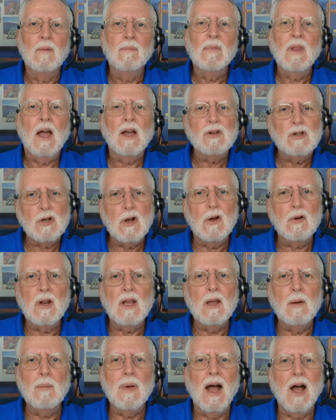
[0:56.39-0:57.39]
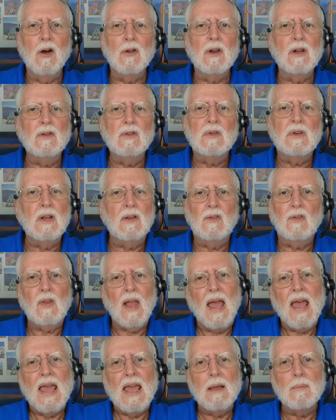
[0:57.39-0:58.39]
I showed him how to
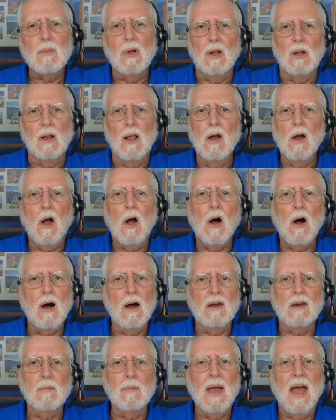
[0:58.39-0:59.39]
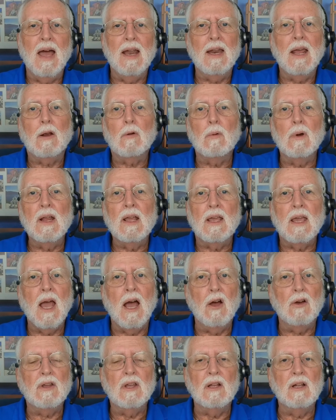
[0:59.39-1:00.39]
disable automatic
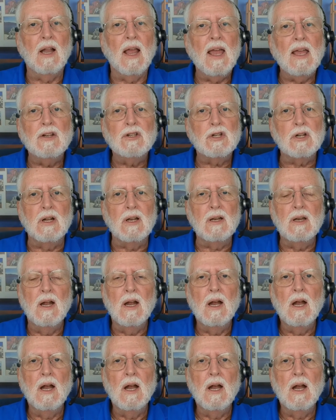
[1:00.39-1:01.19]
recalculation